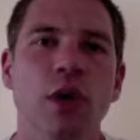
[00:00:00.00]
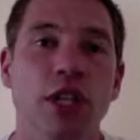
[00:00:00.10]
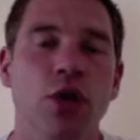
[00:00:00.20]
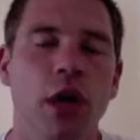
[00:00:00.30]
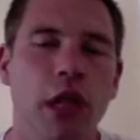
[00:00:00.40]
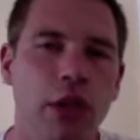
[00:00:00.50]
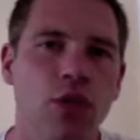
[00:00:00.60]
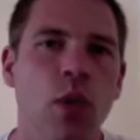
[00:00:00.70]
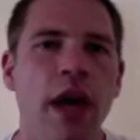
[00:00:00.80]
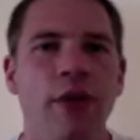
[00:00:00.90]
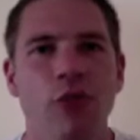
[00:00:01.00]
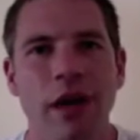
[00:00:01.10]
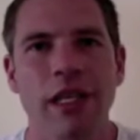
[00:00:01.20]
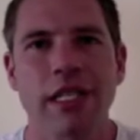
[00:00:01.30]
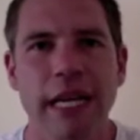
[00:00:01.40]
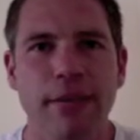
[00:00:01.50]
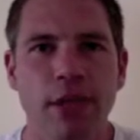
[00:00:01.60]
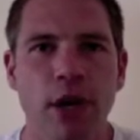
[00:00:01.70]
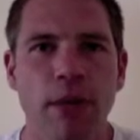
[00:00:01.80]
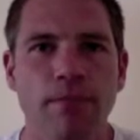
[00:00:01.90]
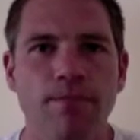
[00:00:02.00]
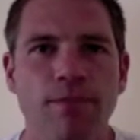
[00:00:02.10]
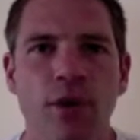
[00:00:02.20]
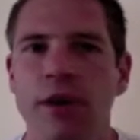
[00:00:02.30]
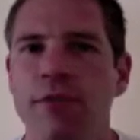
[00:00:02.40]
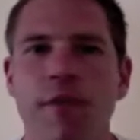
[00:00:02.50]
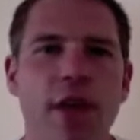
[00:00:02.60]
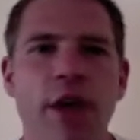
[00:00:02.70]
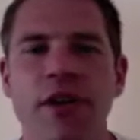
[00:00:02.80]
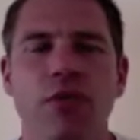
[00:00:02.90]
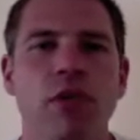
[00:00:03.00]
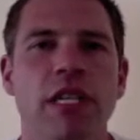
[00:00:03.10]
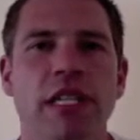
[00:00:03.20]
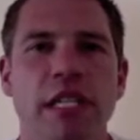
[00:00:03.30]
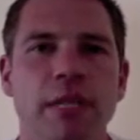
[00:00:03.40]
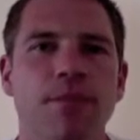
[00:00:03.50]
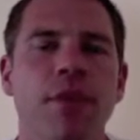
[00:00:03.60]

trying to lose weight and run at the same time for various reasons.